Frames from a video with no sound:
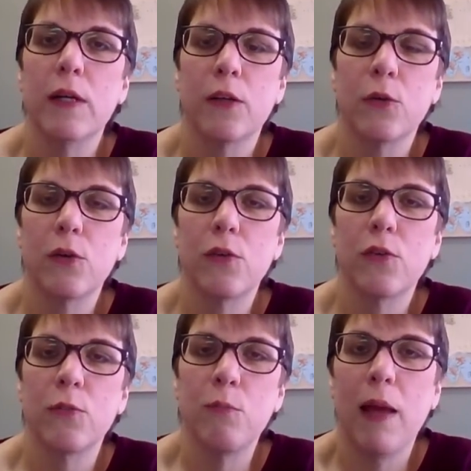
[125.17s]
in order
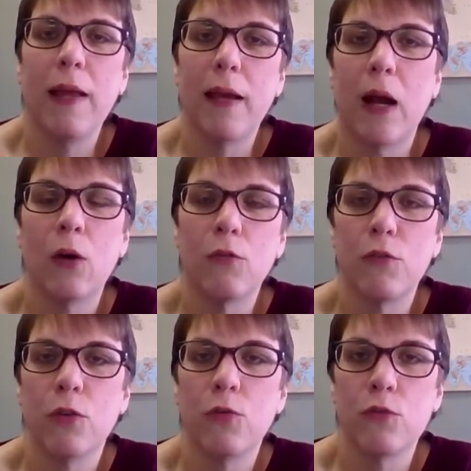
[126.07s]
to make our
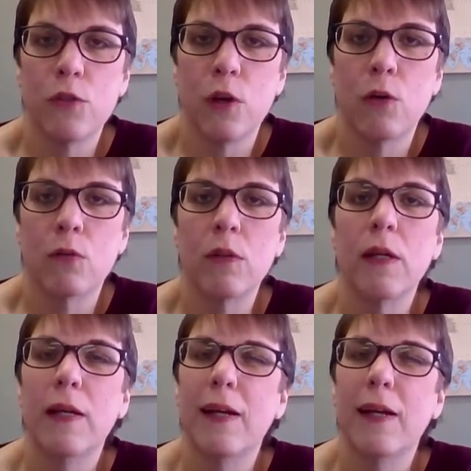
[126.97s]
views known.